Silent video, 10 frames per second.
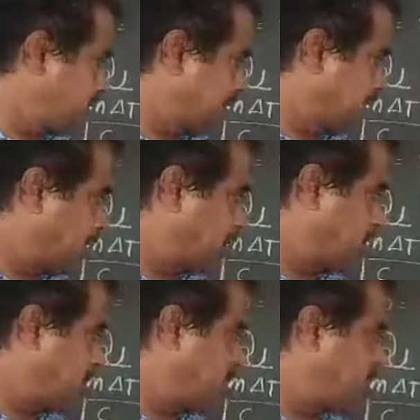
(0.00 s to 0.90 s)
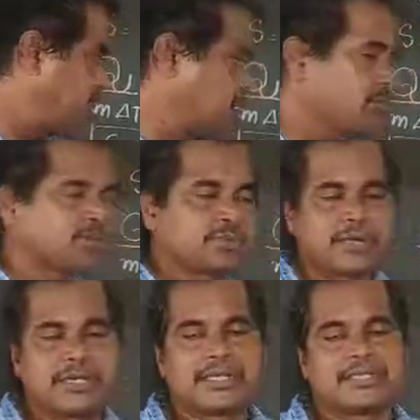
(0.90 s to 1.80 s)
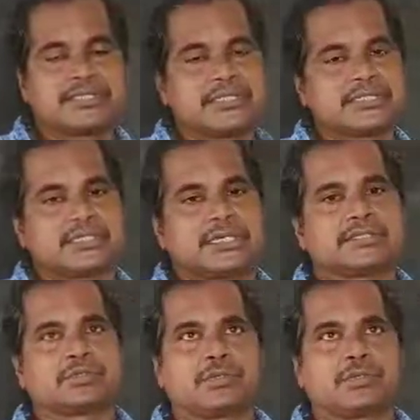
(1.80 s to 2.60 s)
calorie grams per degree Celsius.